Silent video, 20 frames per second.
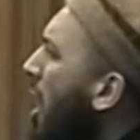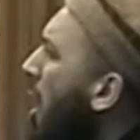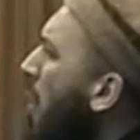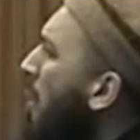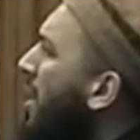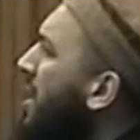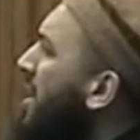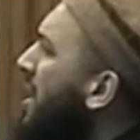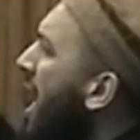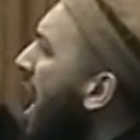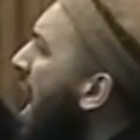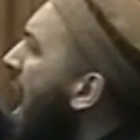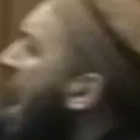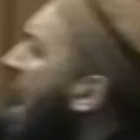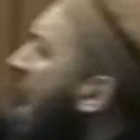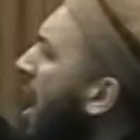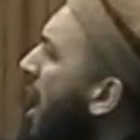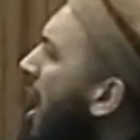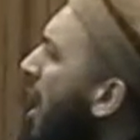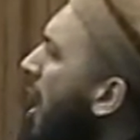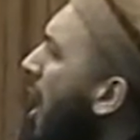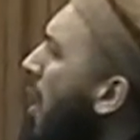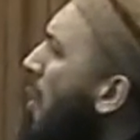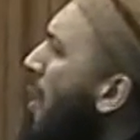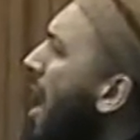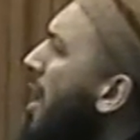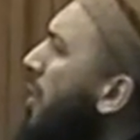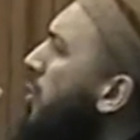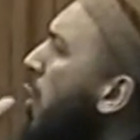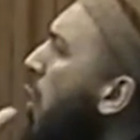Oh Allah,
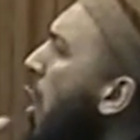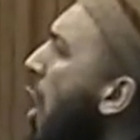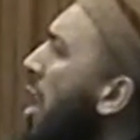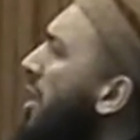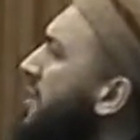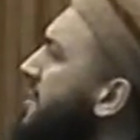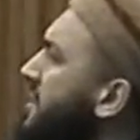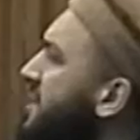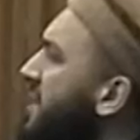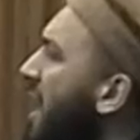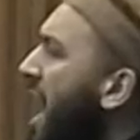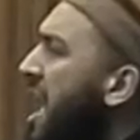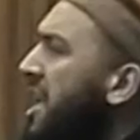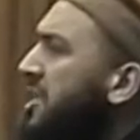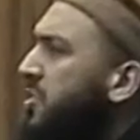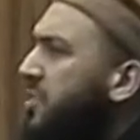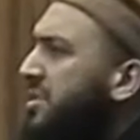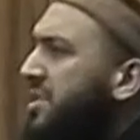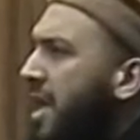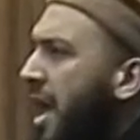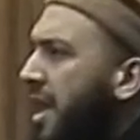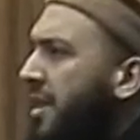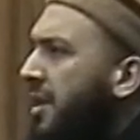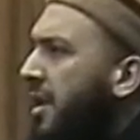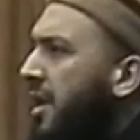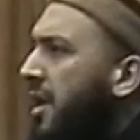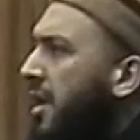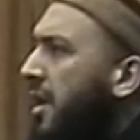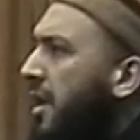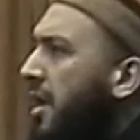oh our Lord, the angel
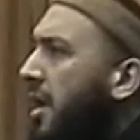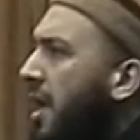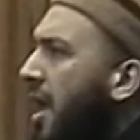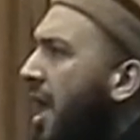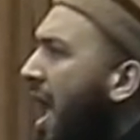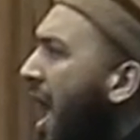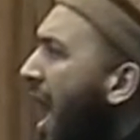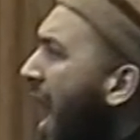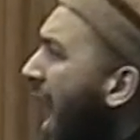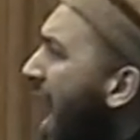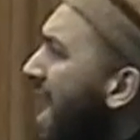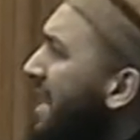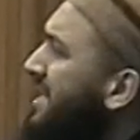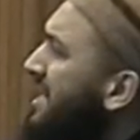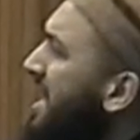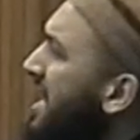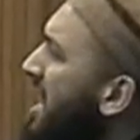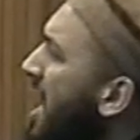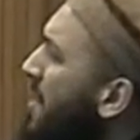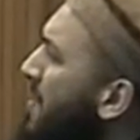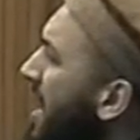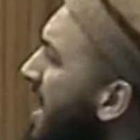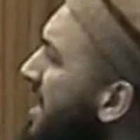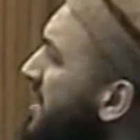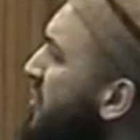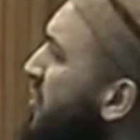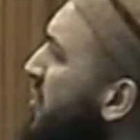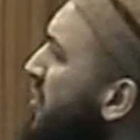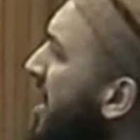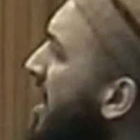said, enter them
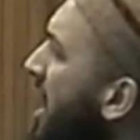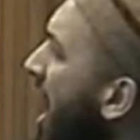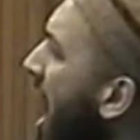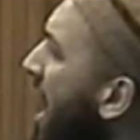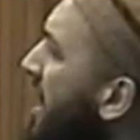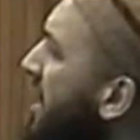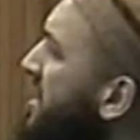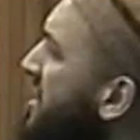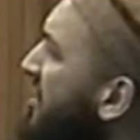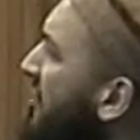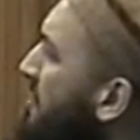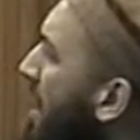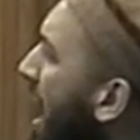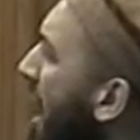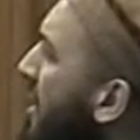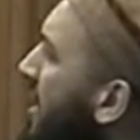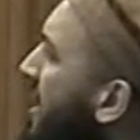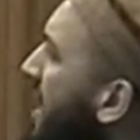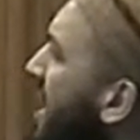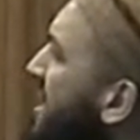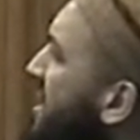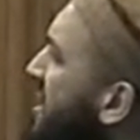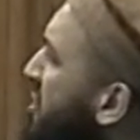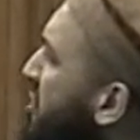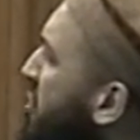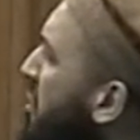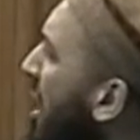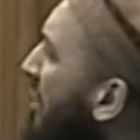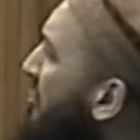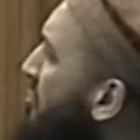into the gardens of paradise
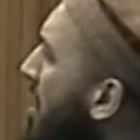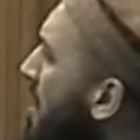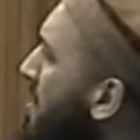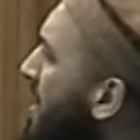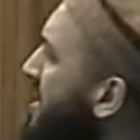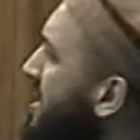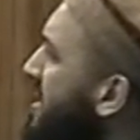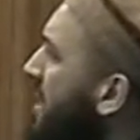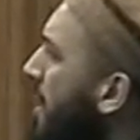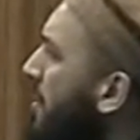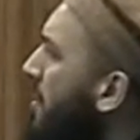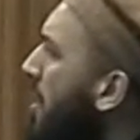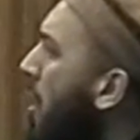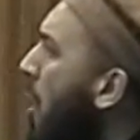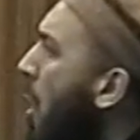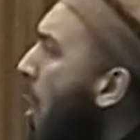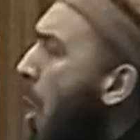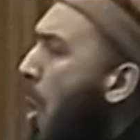that you have promised them.